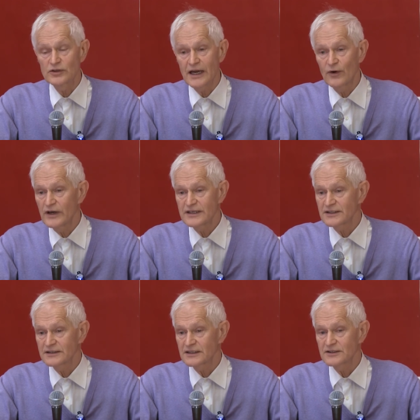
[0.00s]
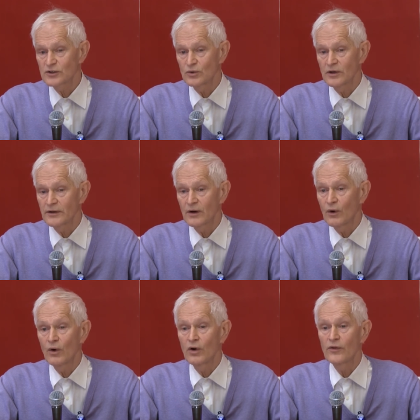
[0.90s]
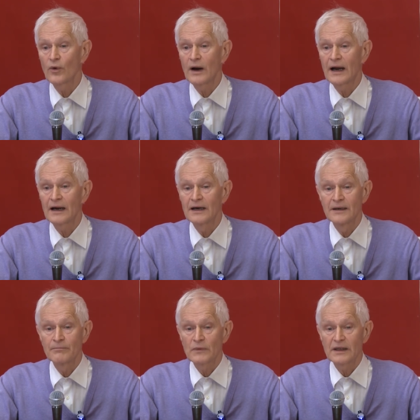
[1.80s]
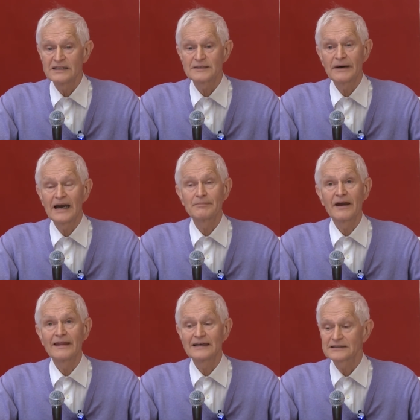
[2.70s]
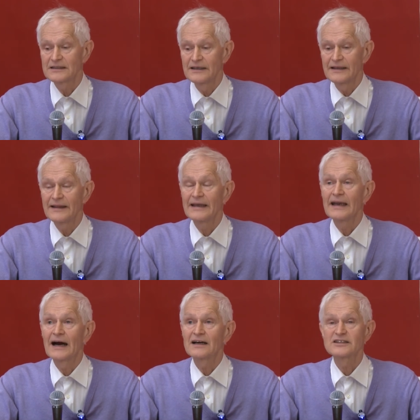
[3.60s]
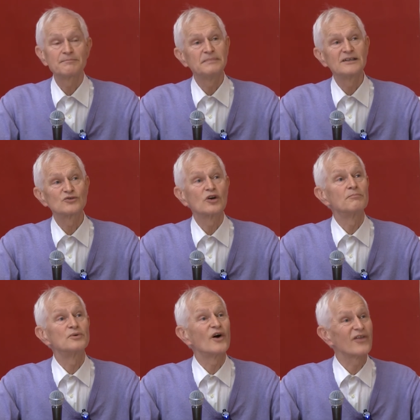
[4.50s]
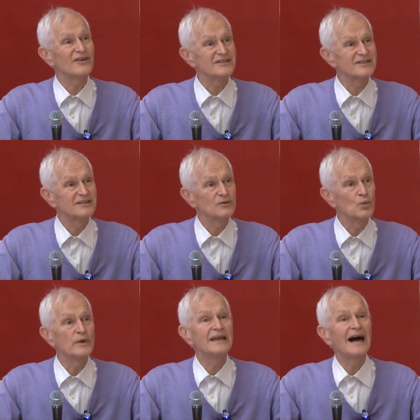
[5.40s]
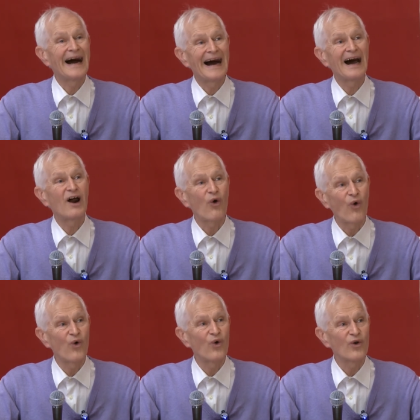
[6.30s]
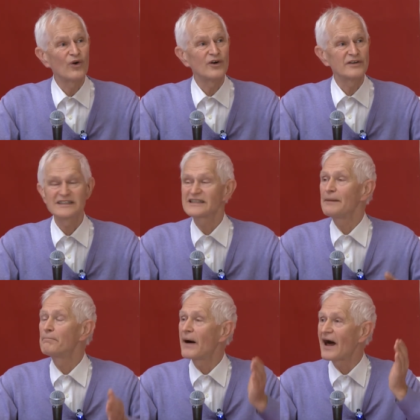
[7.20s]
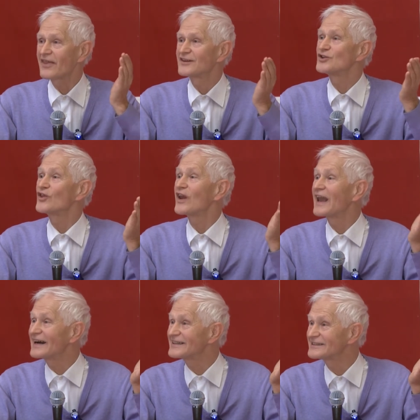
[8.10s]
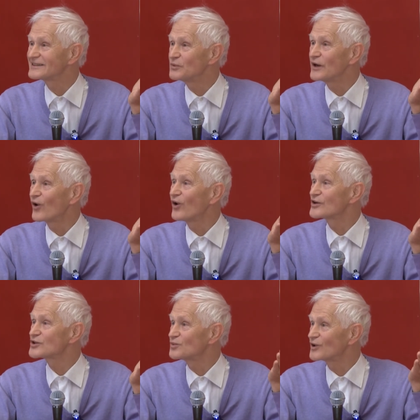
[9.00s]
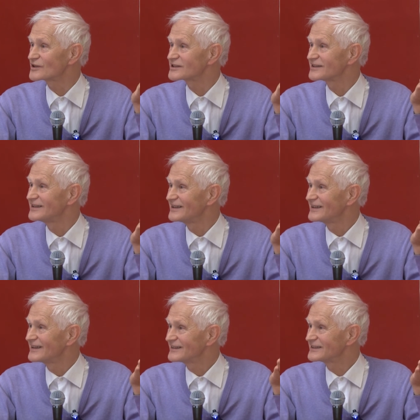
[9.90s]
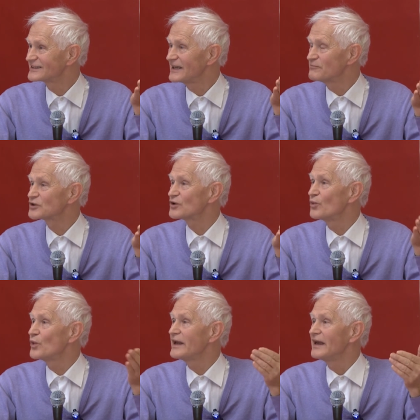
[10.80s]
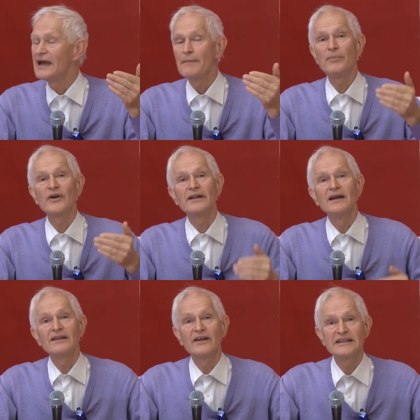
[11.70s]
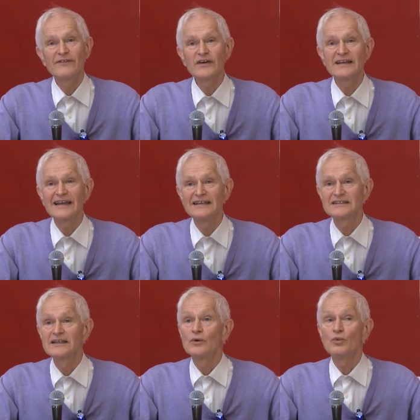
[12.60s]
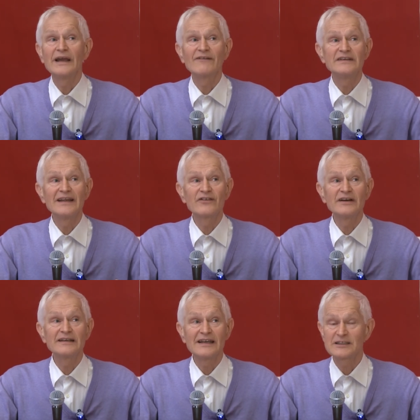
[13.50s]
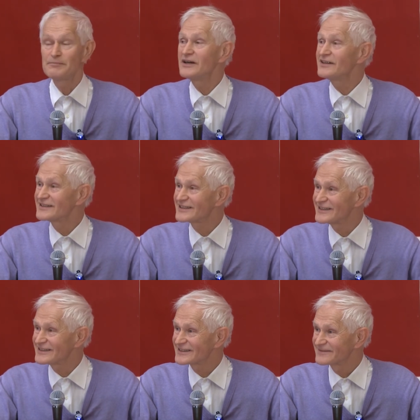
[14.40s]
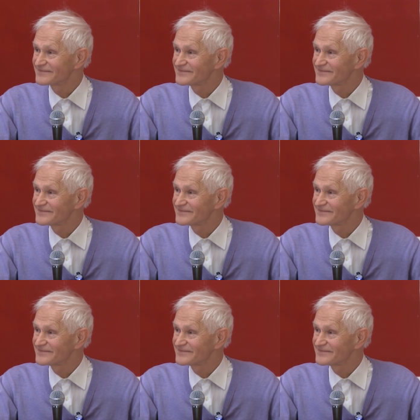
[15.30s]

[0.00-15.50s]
directions and so on, although are inspired by that, they are spiritual brothers. We are all on the same path to the light. We are all towards the same, but the difference is we have different experiences.